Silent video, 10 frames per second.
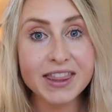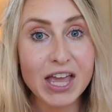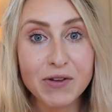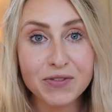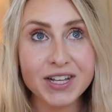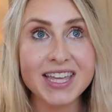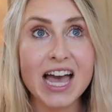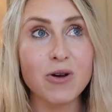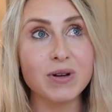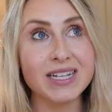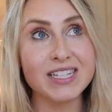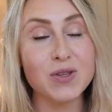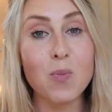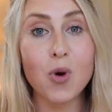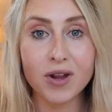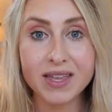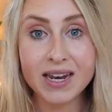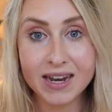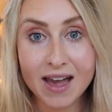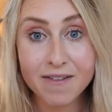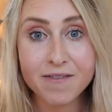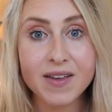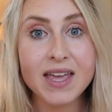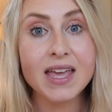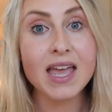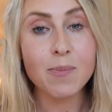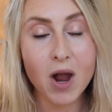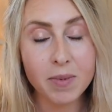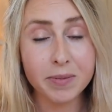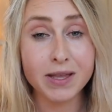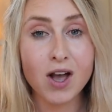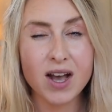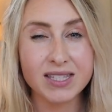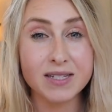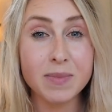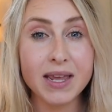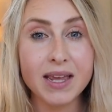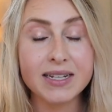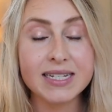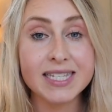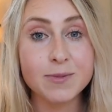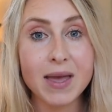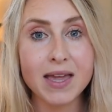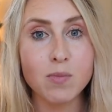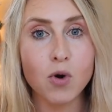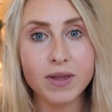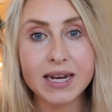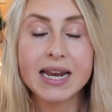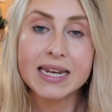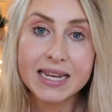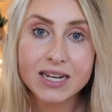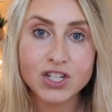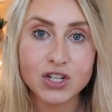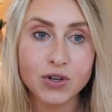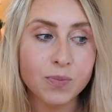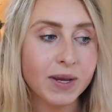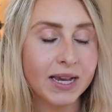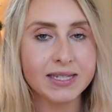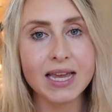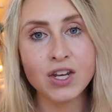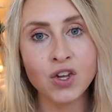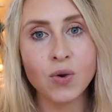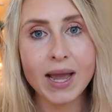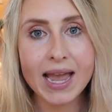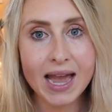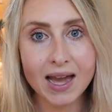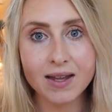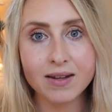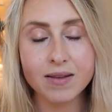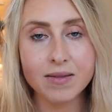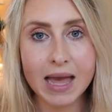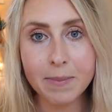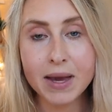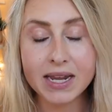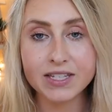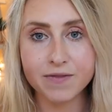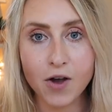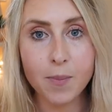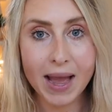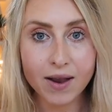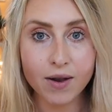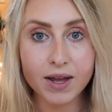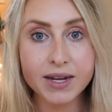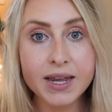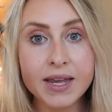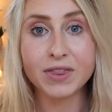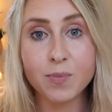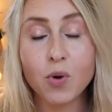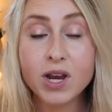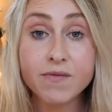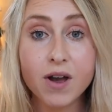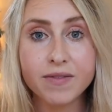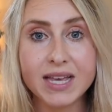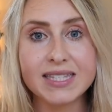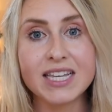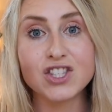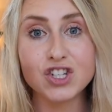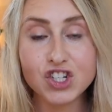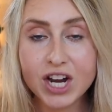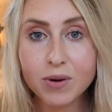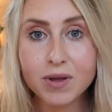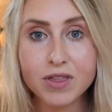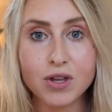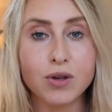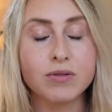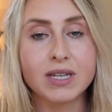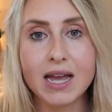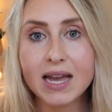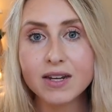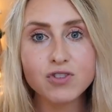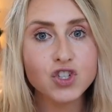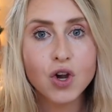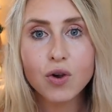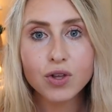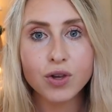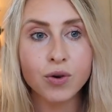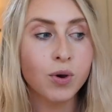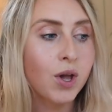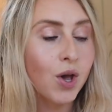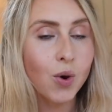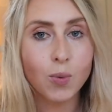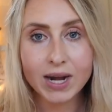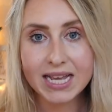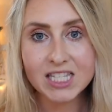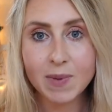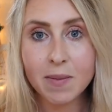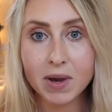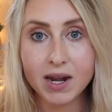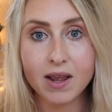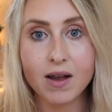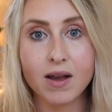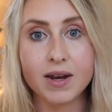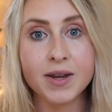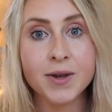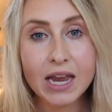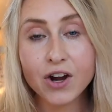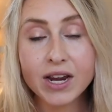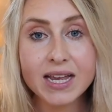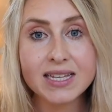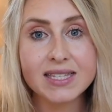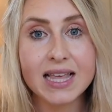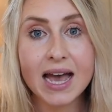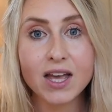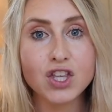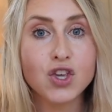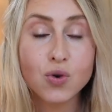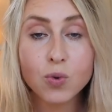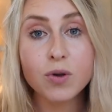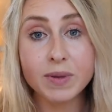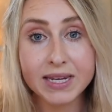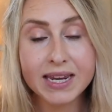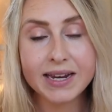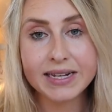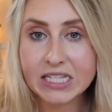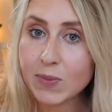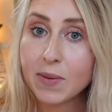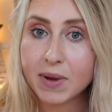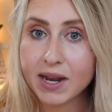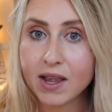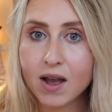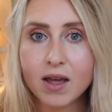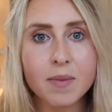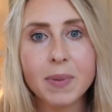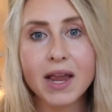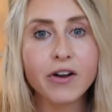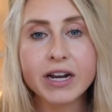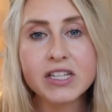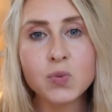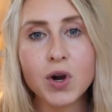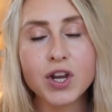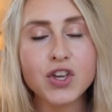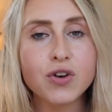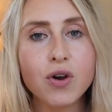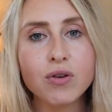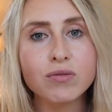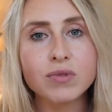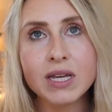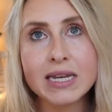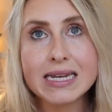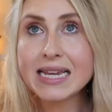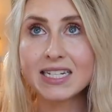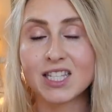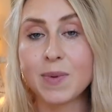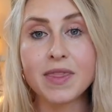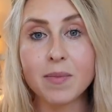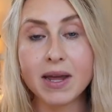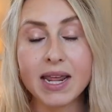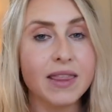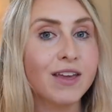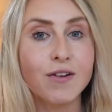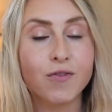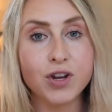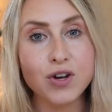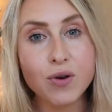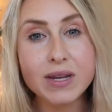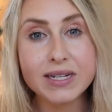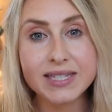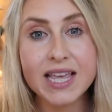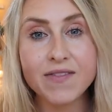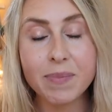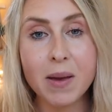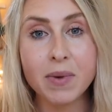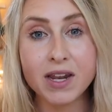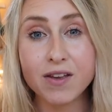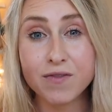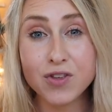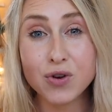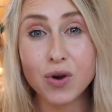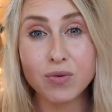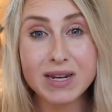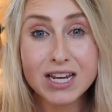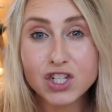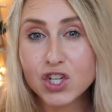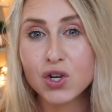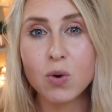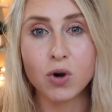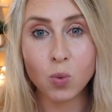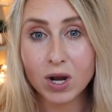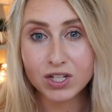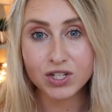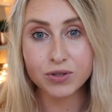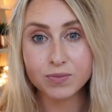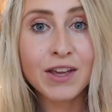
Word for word: Thankfully, that was more than enough it probably caused me to spend more than I needed to because I knew I had that money to fall back on. But the point of all this is to share with you, to kind of show you what I spent money on, areas that you will be needing to spend money on, but areas where you don't need to spend the money and therefore you don't need to save up that money if you don't need to or want to.